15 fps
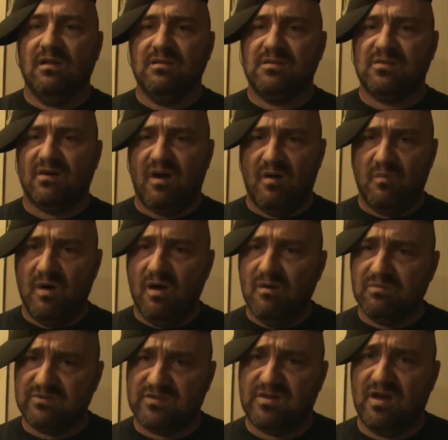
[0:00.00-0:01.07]
So I
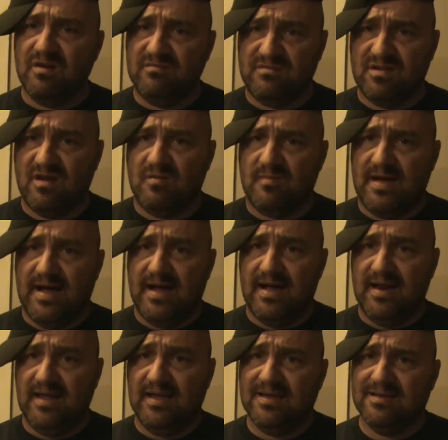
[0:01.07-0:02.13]
won't shoot
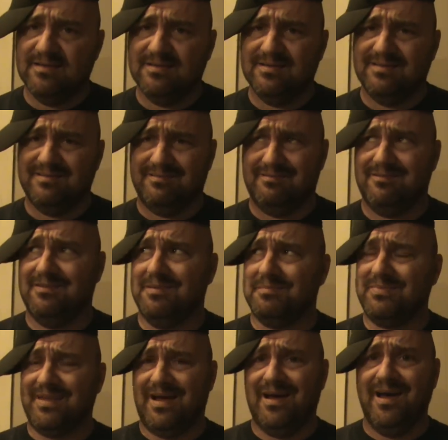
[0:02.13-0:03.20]
nobody. Well,
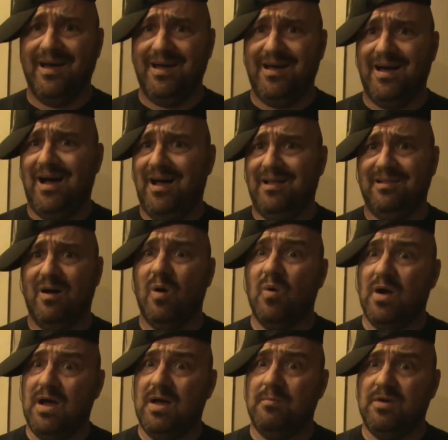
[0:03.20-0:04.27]
I ain't got no
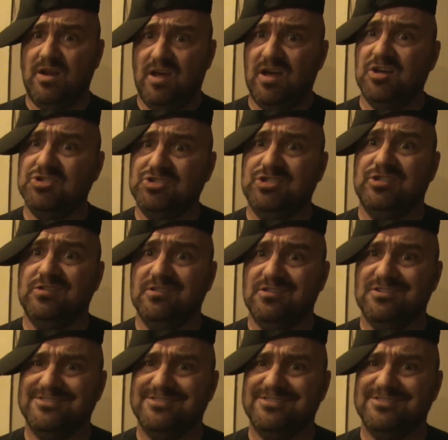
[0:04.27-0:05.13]
ammunition.